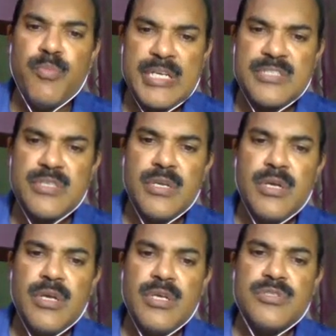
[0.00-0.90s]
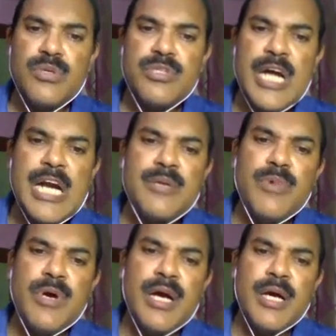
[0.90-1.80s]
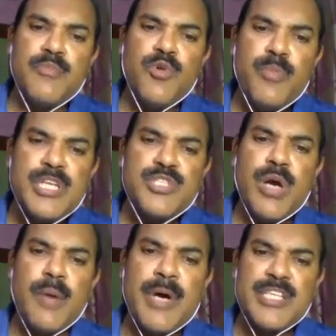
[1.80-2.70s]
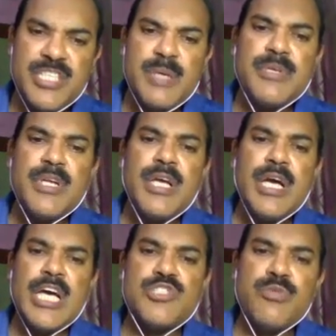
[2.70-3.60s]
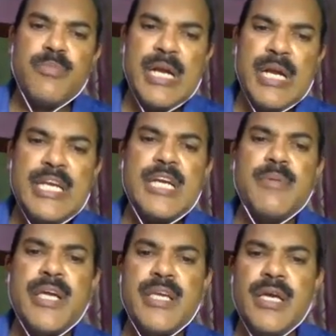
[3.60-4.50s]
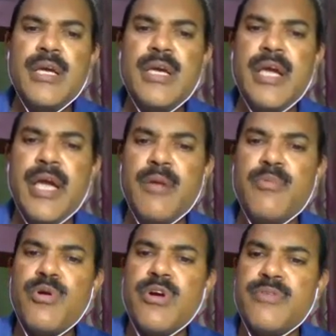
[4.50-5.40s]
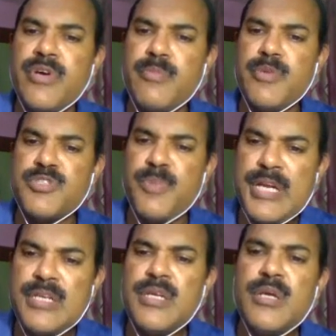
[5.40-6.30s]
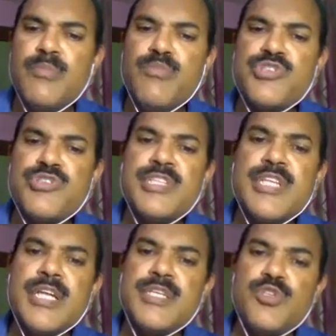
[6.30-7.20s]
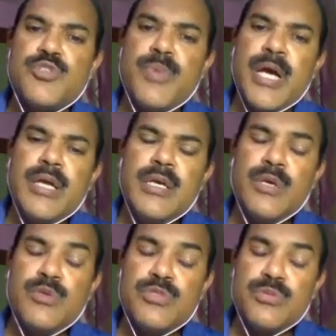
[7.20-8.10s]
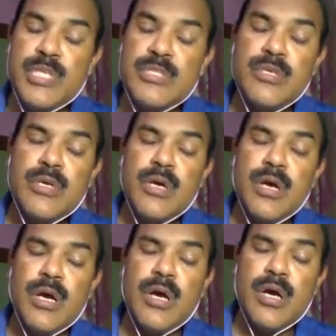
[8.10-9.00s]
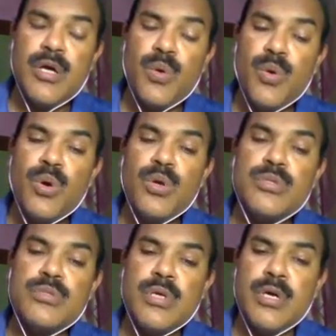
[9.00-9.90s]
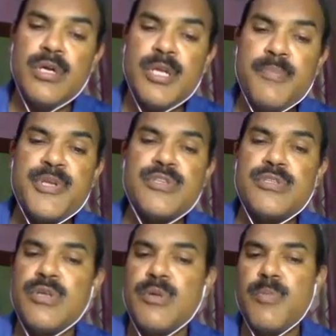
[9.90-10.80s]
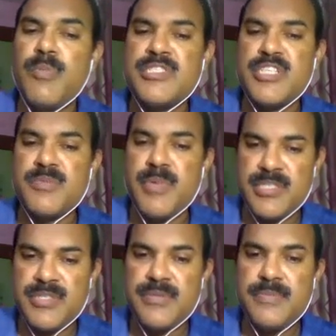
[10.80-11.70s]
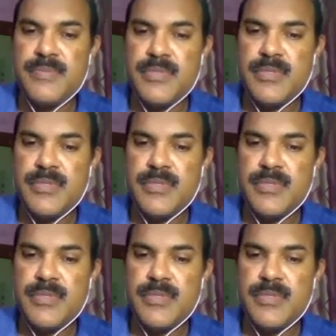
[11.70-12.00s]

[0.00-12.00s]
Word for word: movements. So that uh, movements you have achieved has to maintained by a elbow conformal plate. Mostly they are used by used with uh, low uh, temperature thermoplastic splints.